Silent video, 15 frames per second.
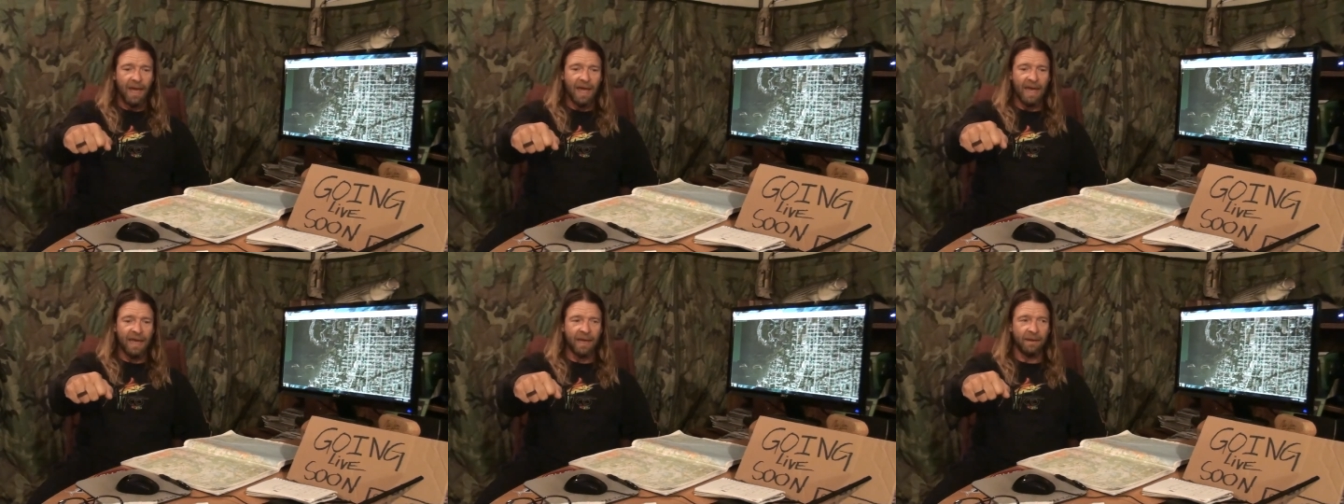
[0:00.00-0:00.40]

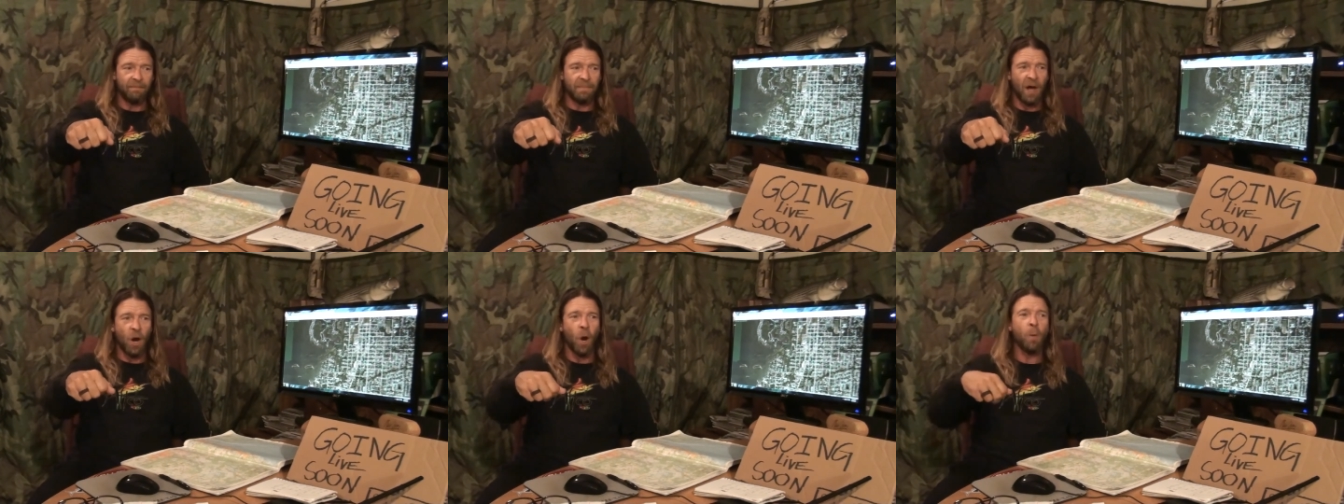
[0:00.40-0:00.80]

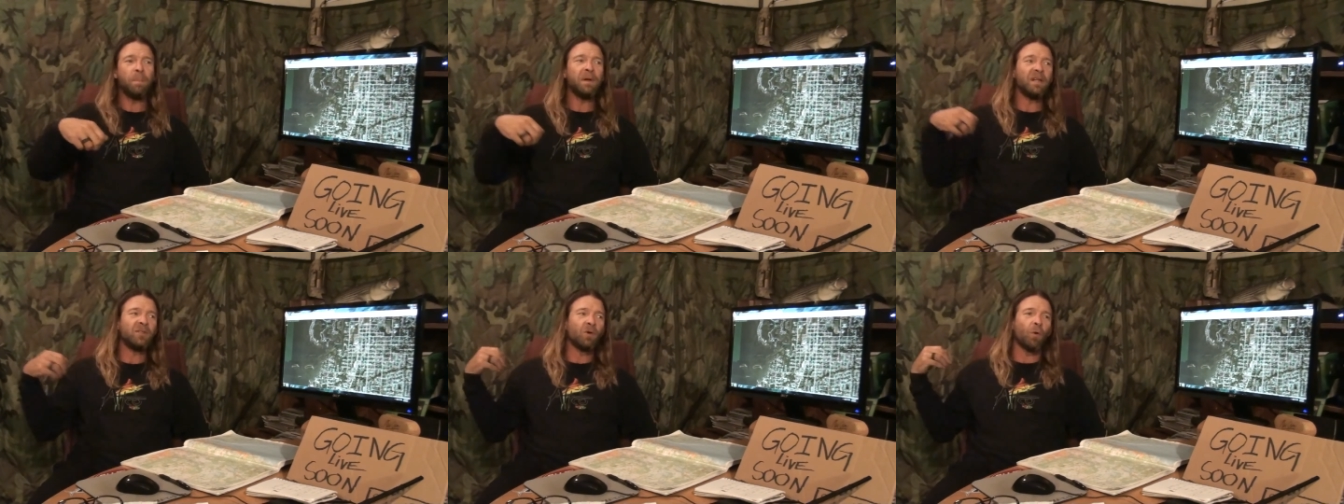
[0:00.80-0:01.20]
And I
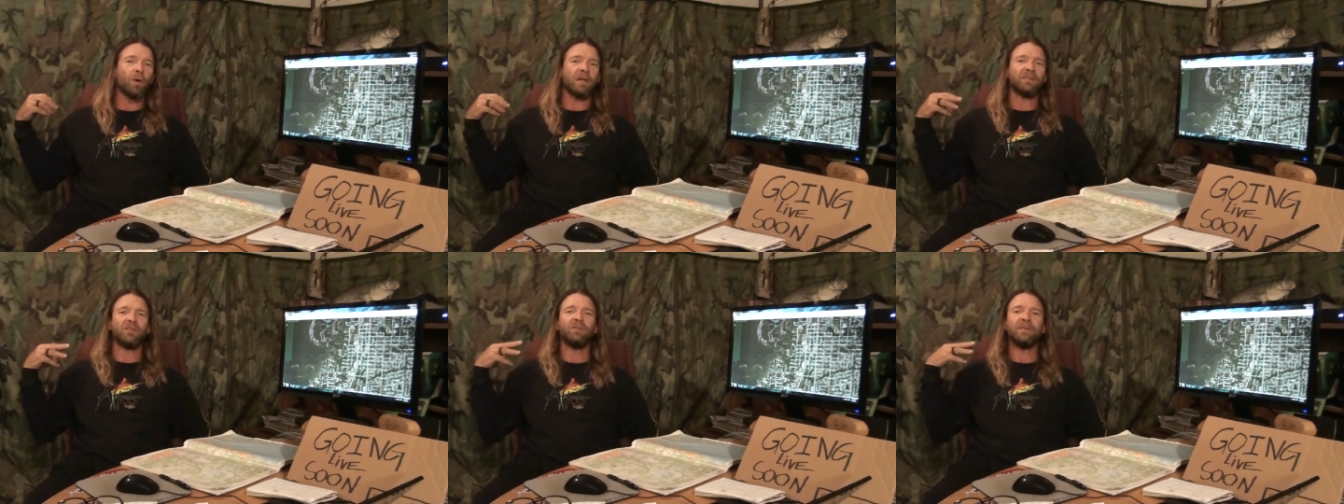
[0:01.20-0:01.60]
open the door,
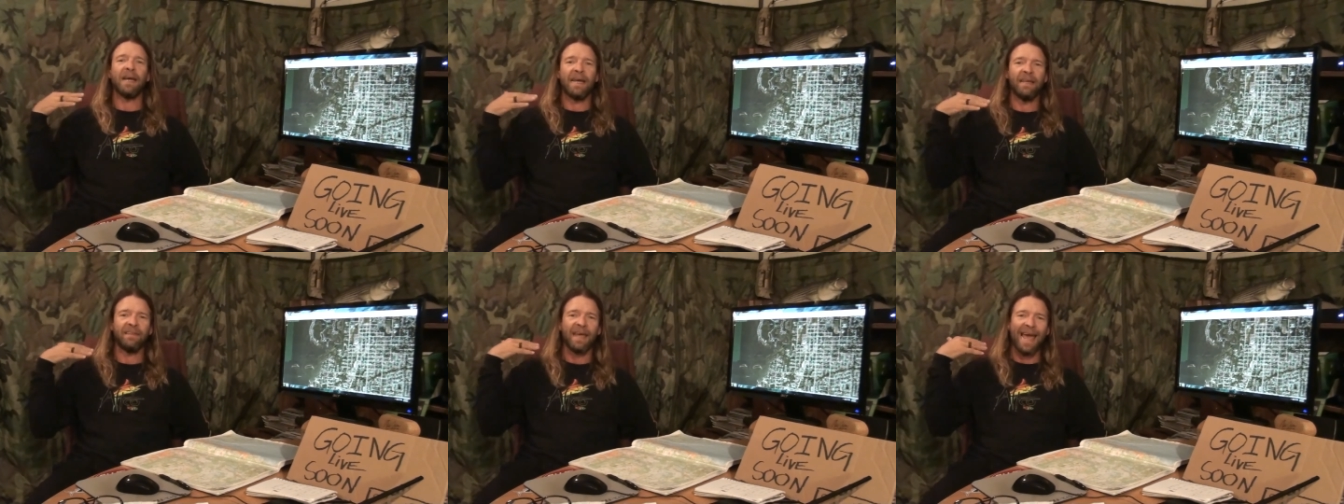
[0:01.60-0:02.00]
and as soon as I
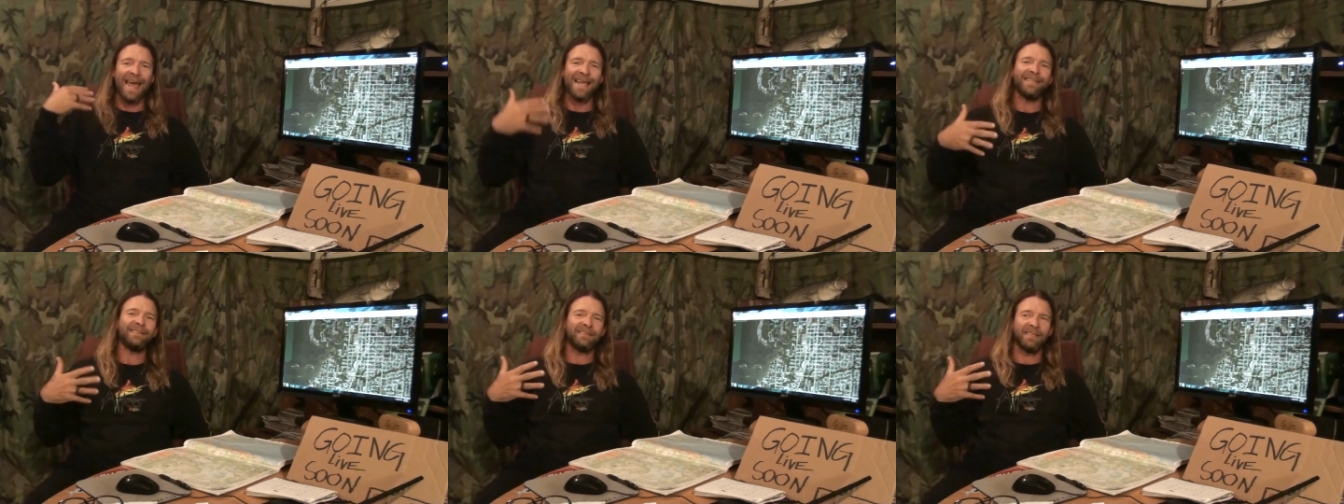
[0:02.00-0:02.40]
hit the
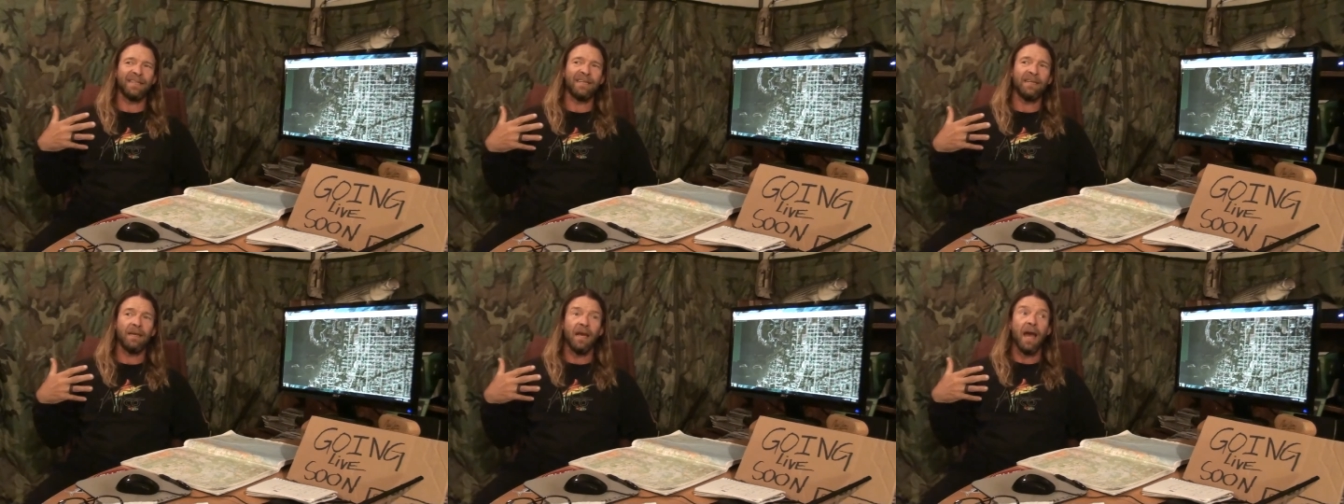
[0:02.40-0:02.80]

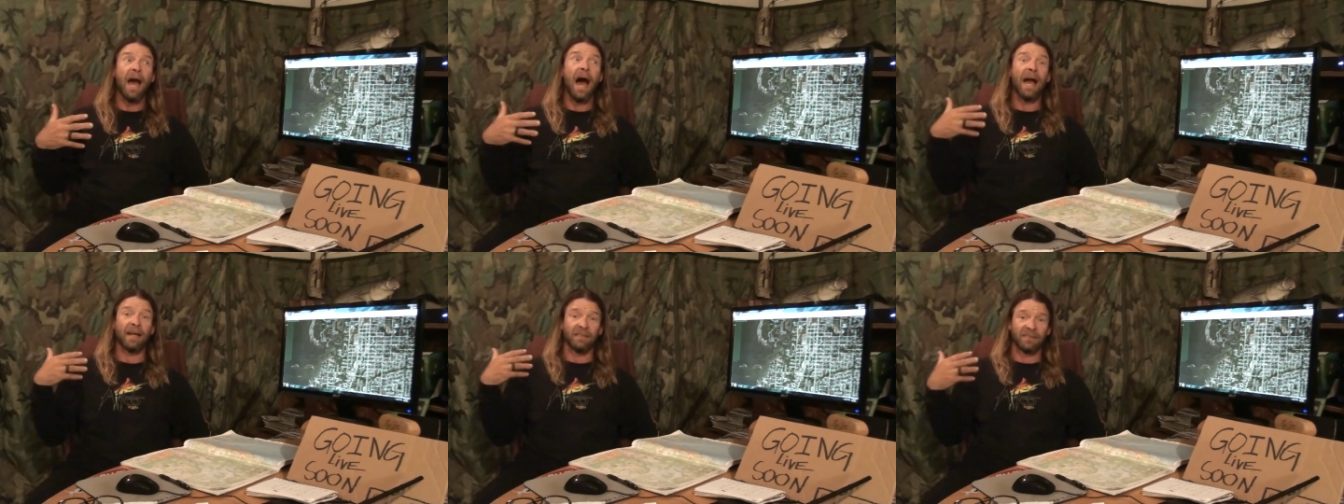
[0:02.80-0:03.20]
AC,
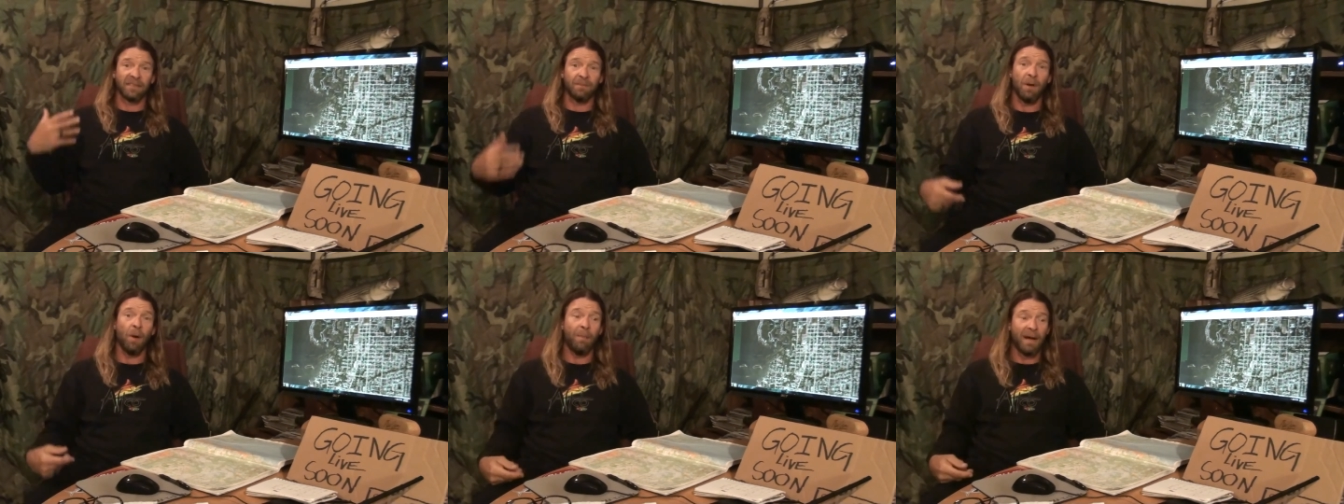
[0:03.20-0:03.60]
I can
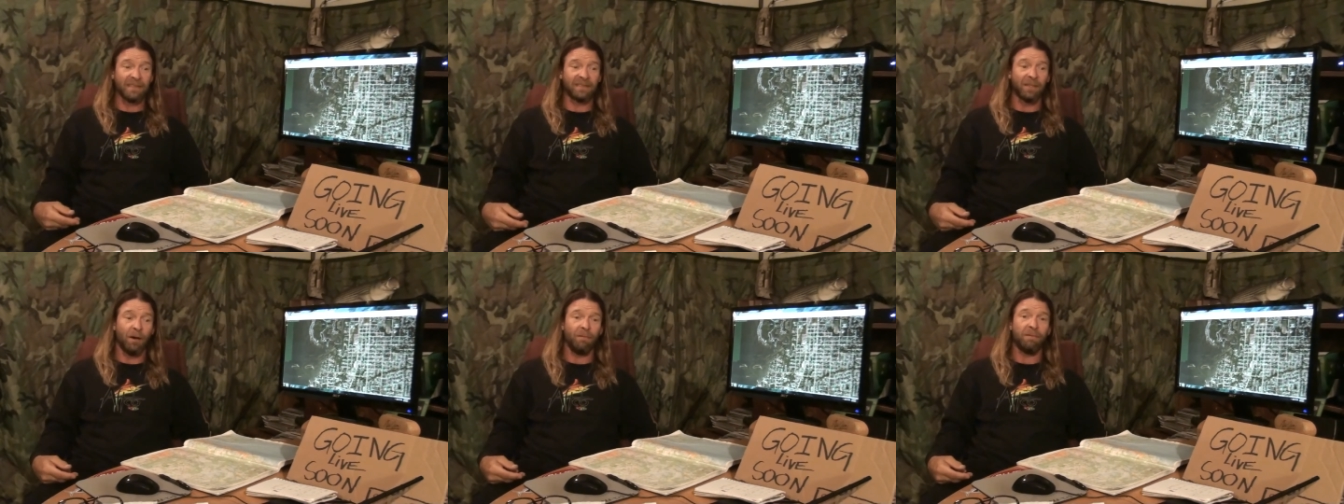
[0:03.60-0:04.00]
smell
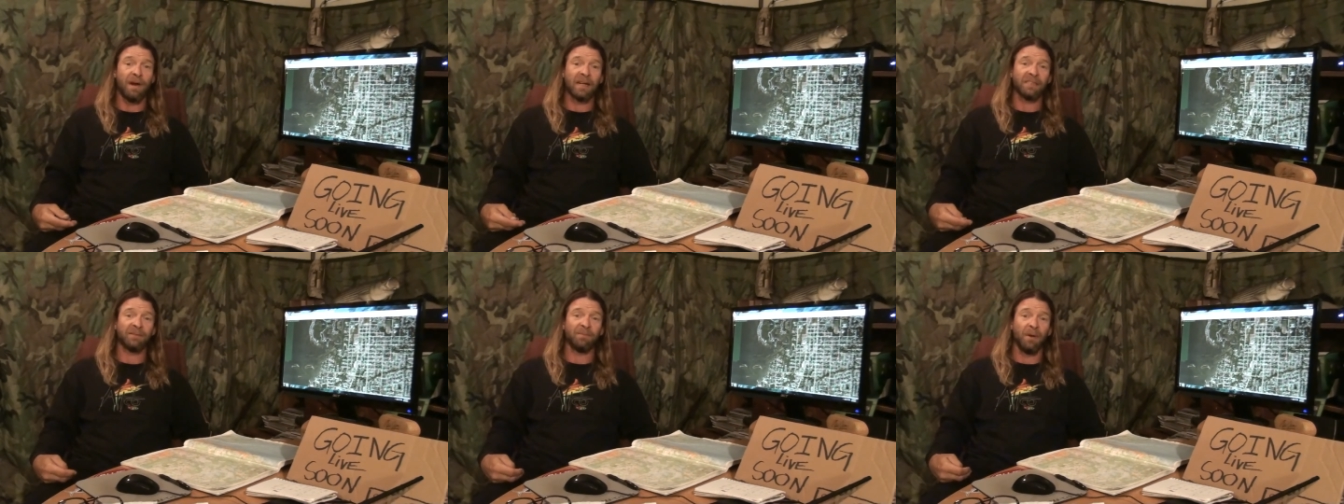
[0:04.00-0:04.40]
myself.
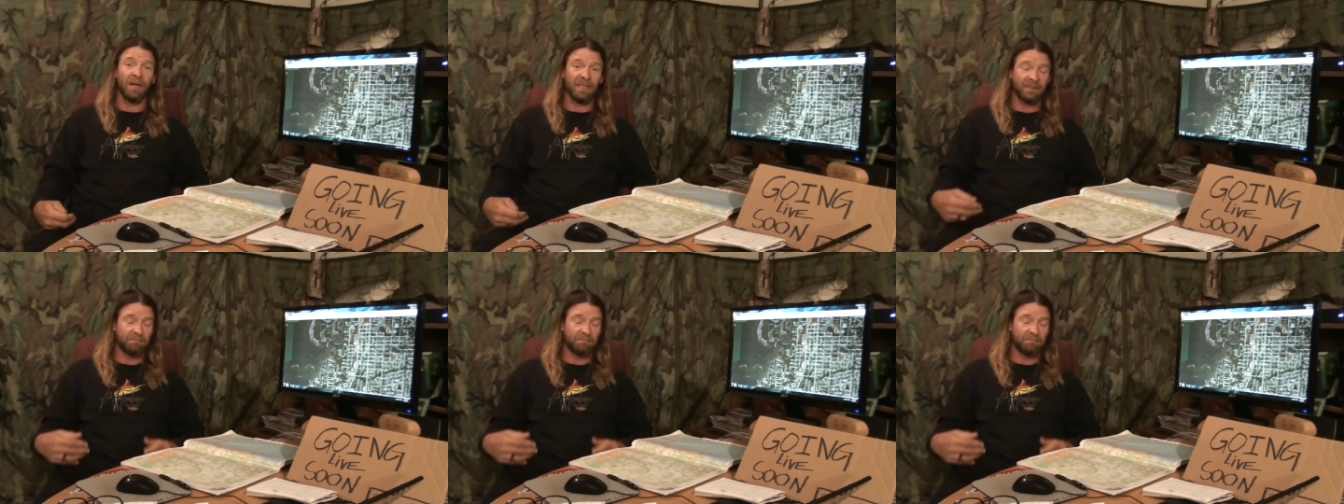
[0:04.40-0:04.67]
I can smell